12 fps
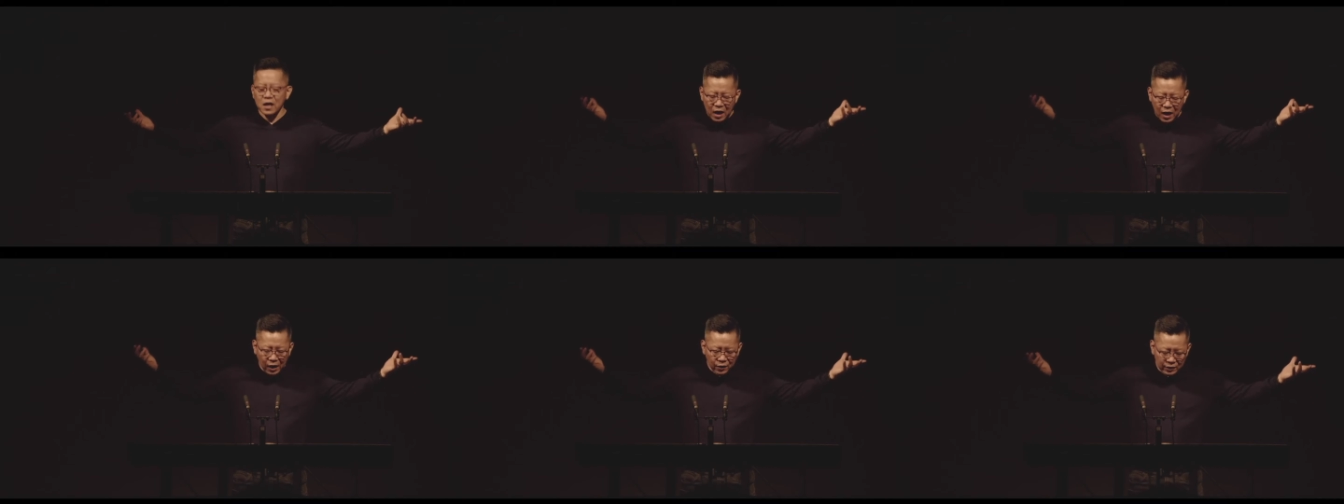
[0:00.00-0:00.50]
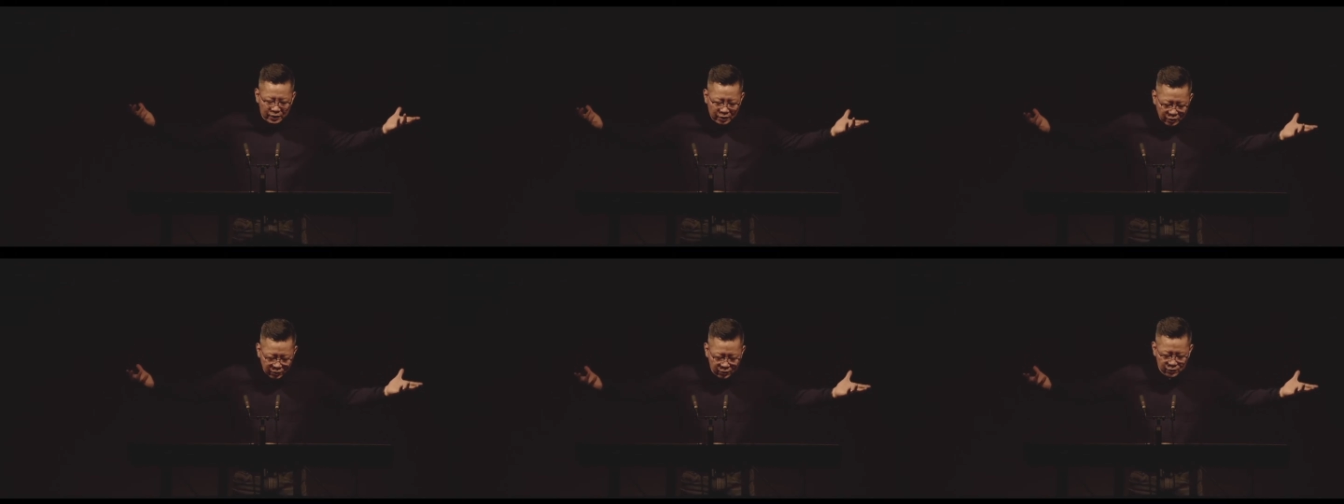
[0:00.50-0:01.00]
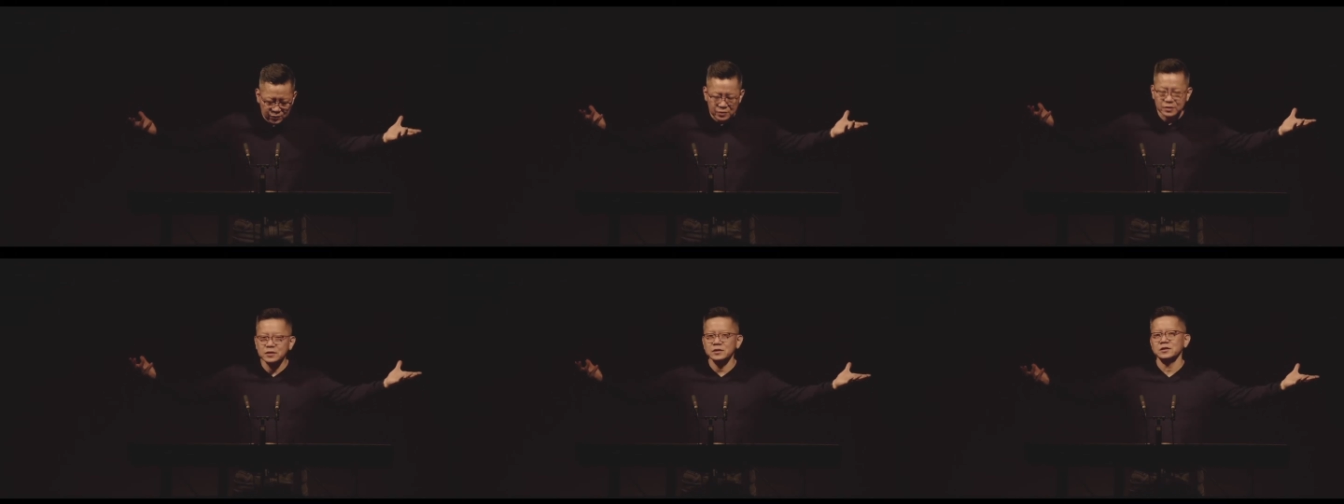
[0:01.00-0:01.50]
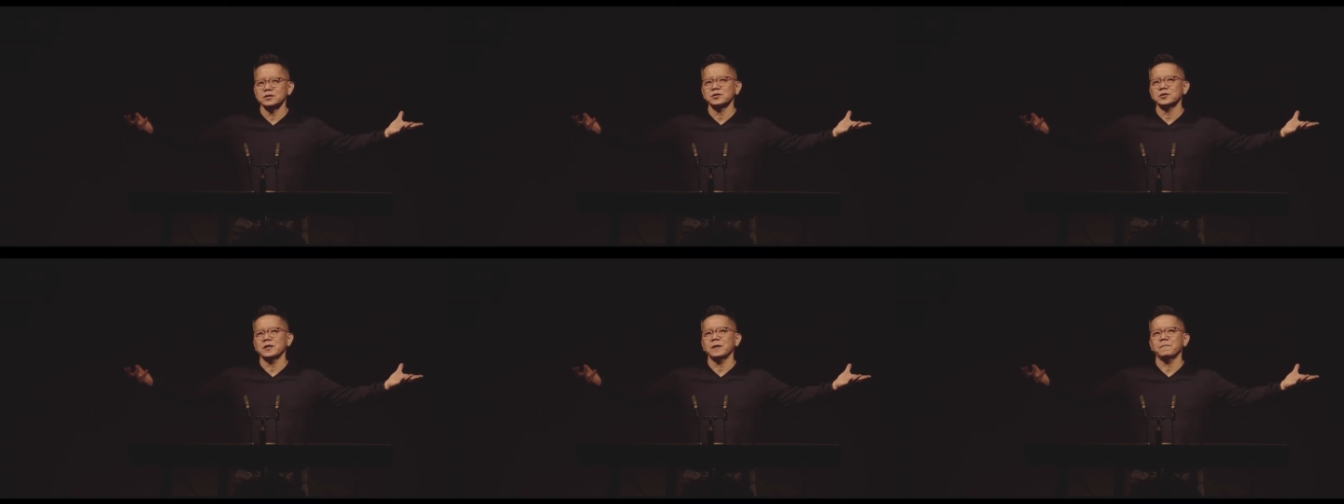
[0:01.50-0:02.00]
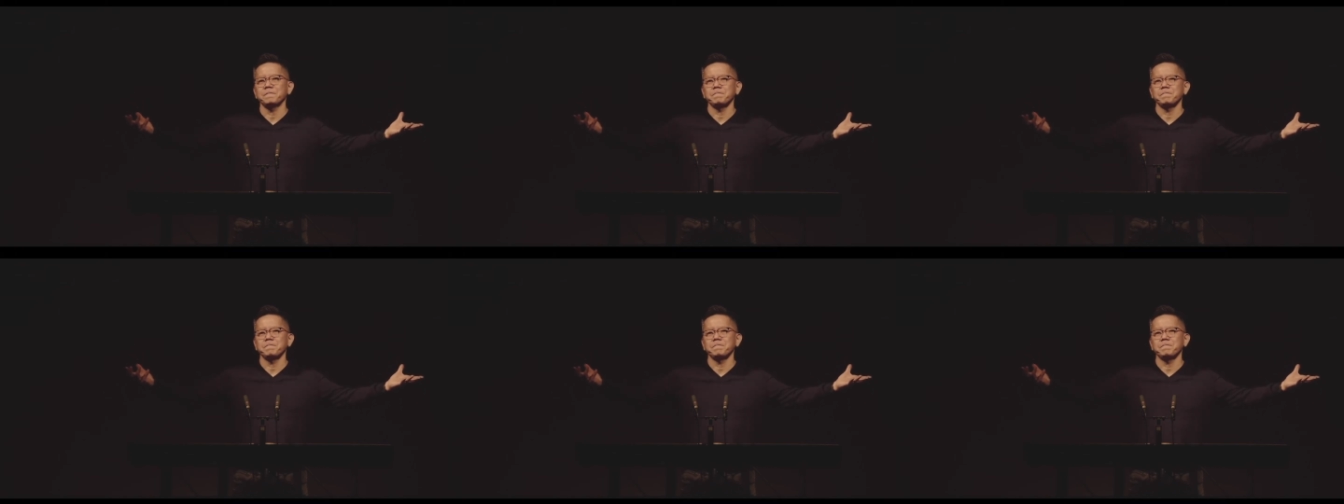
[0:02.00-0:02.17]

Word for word: our eternal citizenship.